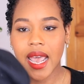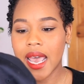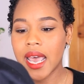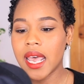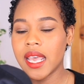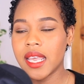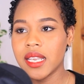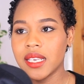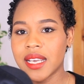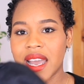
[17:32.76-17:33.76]

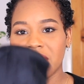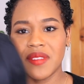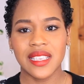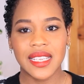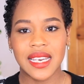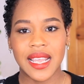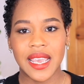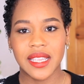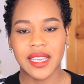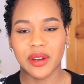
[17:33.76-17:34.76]
And I have this in
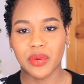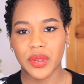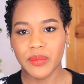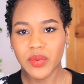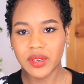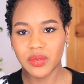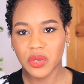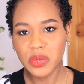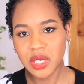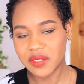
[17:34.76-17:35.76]
like a cream one as
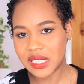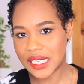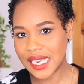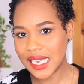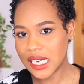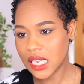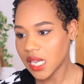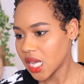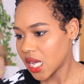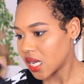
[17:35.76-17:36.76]
well, which you've seen.
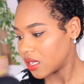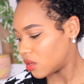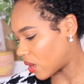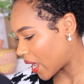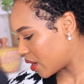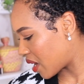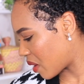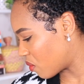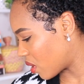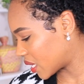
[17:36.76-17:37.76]
So I
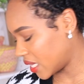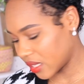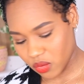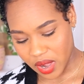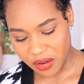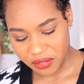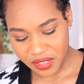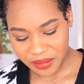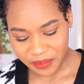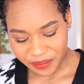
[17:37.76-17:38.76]
rock these quite
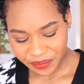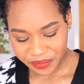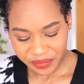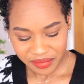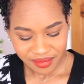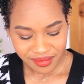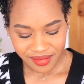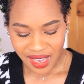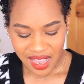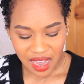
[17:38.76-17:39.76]
often.
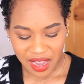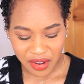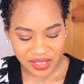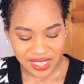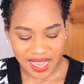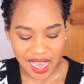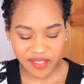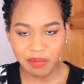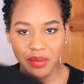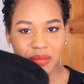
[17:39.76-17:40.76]
I obviously
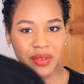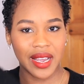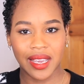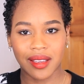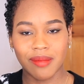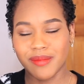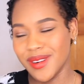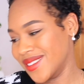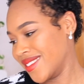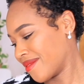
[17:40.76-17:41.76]
have a beret. Come
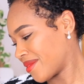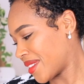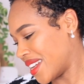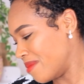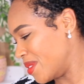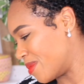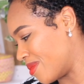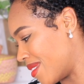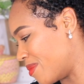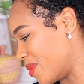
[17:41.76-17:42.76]
on, let me just
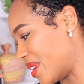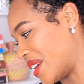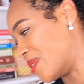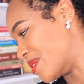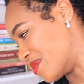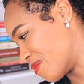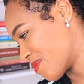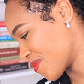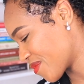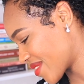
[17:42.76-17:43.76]
put my beret on.
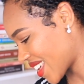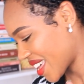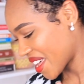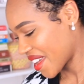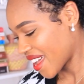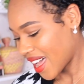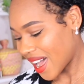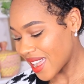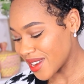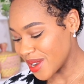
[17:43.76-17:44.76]

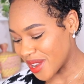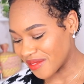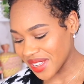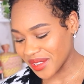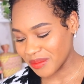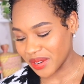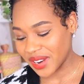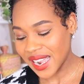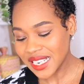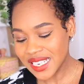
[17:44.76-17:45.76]
I love a good beret.
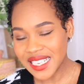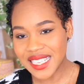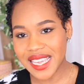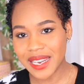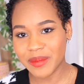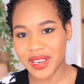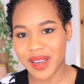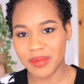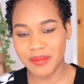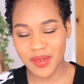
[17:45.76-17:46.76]
I actually need to get them in a
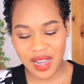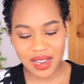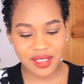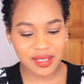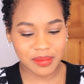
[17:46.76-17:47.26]
couple more colors